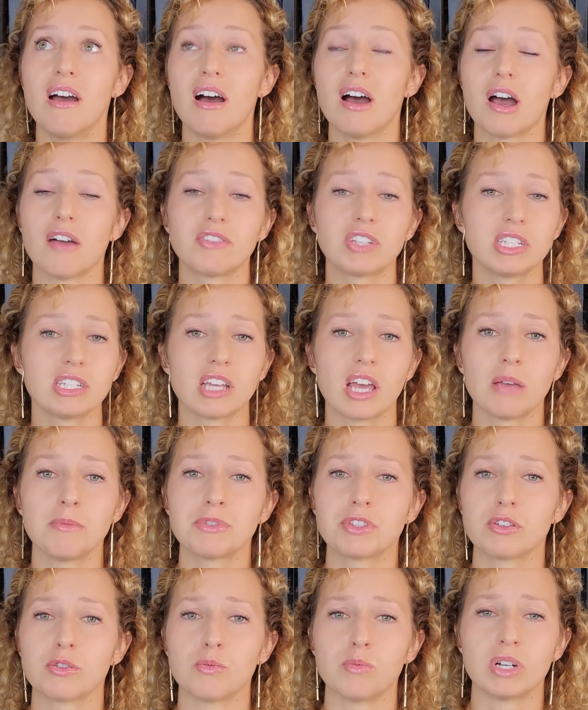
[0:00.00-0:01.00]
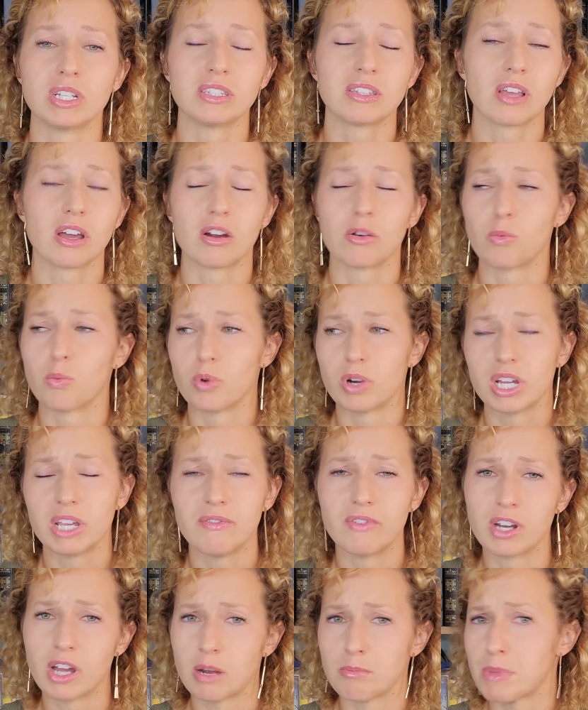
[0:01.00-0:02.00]
oftentimes they're ones that weren't
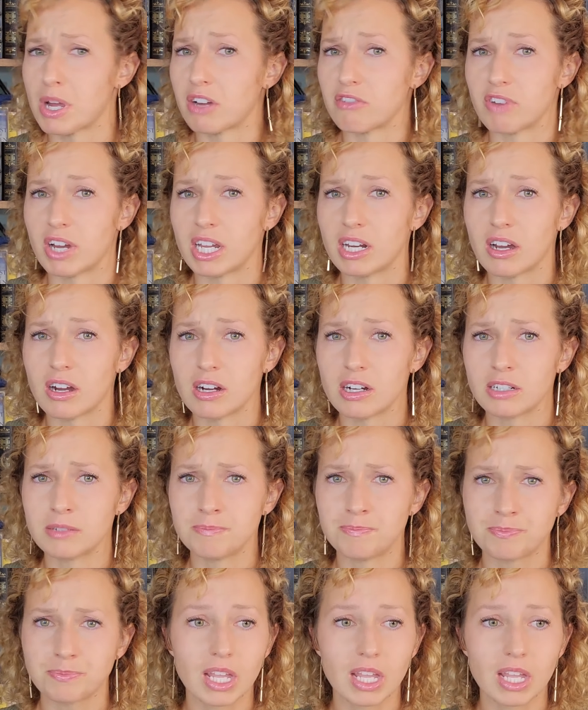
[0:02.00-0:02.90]
even on my radar.